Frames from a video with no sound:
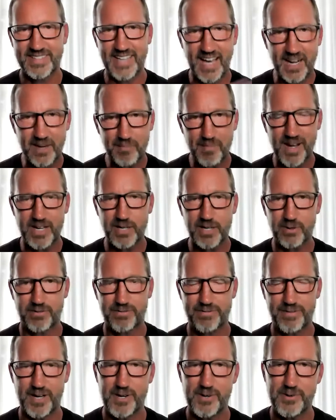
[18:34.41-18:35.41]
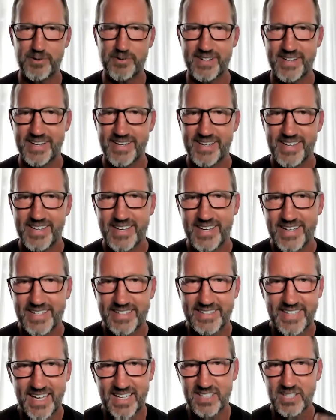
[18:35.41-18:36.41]
Got a microphone,
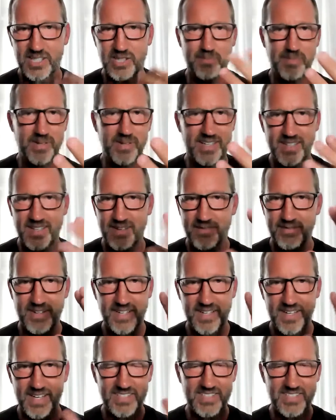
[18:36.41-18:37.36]
got a little bit of a,